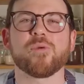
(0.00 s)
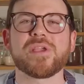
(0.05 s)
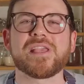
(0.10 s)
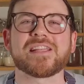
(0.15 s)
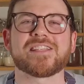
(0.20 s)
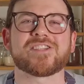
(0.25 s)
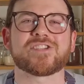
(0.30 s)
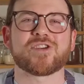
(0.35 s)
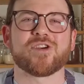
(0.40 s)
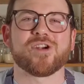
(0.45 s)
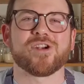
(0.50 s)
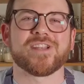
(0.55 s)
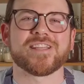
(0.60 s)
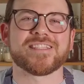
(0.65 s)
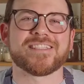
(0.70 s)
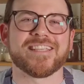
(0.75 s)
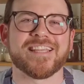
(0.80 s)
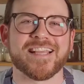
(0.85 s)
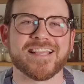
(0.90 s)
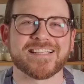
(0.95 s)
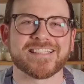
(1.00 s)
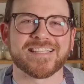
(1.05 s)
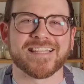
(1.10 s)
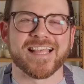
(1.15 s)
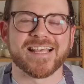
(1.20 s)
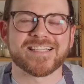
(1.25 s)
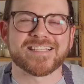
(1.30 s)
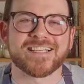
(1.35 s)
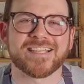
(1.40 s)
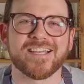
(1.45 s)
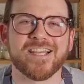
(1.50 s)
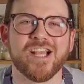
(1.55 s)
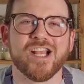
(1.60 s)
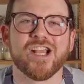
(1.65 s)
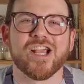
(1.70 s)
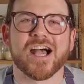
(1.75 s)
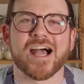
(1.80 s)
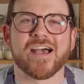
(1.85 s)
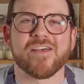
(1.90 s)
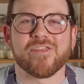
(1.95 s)
we get started in today's lesson,
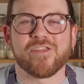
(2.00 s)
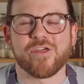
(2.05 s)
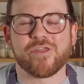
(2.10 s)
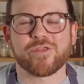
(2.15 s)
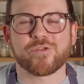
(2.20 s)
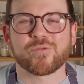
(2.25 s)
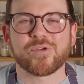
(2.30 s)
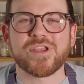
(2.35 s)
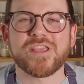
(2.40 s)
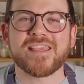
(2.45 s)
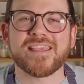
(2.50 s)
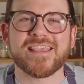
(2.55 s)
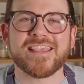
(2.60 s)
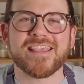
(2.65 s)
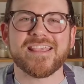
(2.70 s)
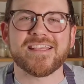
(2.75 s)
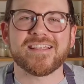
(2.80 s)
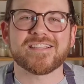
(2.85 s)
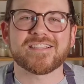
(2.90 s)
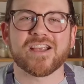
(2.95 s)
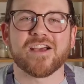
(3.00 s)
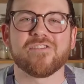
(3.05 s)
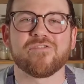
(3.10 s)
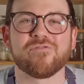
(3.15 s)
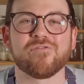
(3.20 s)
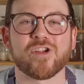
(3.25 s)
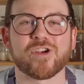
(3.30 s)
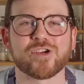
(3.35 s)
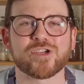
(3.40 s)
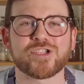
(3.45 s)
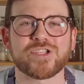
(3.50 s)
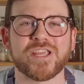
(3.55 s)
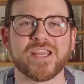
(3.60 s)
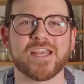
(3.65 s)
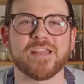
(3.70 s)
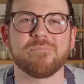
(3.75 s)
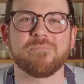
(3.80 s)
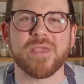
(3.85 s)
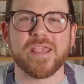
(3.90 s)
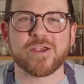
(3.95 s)
the 3 keys of
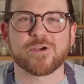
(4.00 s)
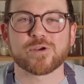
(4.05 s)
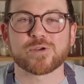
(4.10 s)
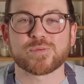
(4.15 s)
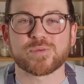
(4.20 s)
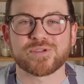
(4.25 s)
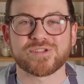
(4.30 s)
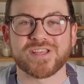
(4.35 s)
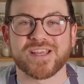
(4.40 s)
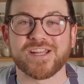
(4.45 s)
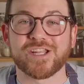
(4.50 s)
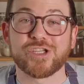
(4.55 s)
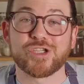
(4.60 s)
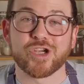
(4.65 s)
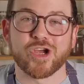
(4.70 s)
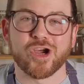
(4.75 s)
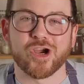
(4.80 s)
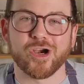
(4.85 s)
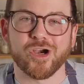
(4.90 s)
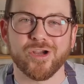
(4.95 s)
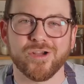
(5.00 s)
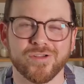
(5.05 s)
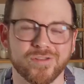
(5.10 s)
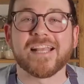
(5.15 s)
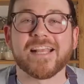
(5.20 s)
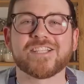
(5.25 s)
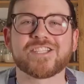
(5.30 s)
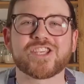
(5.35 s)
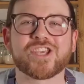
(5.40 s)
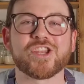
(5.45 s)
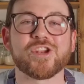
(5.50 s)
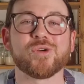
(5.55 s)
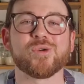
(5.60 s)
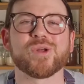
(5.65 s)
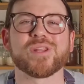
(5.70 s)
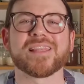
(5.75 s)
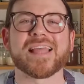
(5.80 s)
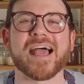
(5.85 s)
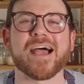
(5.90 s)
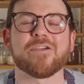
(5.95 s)
understanding Baker's percentage are, it's gonna
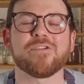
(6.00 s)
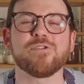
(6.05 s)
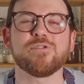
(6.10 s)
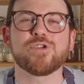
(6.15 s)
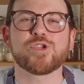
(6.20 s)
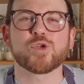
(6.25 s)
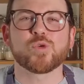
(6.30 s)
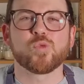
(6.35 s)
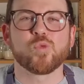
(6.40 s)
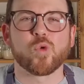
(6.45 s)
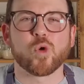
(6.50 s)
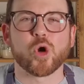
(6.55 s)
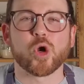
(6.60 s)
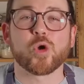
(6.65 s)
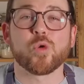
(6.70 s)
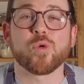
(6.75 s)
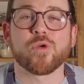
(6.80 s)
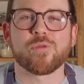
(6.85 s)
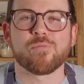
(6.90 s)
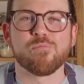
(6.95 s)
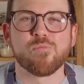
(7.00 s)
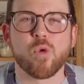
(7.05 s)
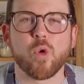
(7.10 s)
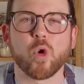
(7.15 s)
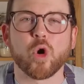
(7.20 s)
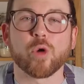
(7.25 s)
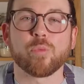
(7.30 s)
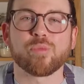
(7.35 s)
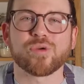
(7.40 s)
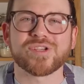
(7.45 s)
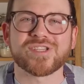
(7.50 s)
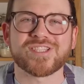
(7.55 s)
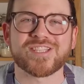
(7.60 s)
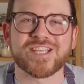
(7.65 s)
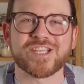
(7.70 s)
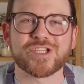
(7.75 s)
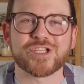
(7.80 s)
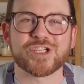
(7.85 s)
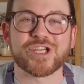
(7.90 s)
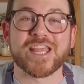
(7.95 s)
allow you to work with more
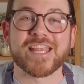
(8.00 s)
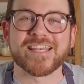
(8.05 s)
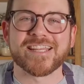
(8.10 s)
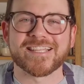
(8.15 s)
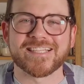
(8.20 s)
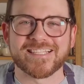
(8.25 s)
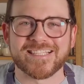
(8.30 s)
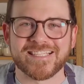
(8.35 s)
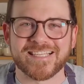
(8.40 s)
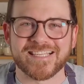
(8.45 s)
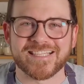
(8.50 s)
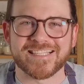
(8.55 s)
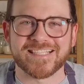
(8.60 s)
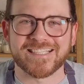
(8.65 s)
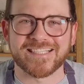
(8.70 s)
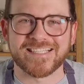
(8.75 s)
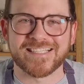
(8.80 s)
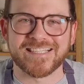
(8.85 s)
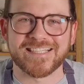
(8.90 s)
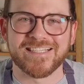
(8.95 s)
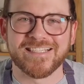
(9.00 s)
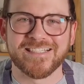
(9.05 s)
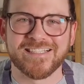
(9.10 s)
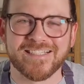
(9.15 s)
precision and consistency.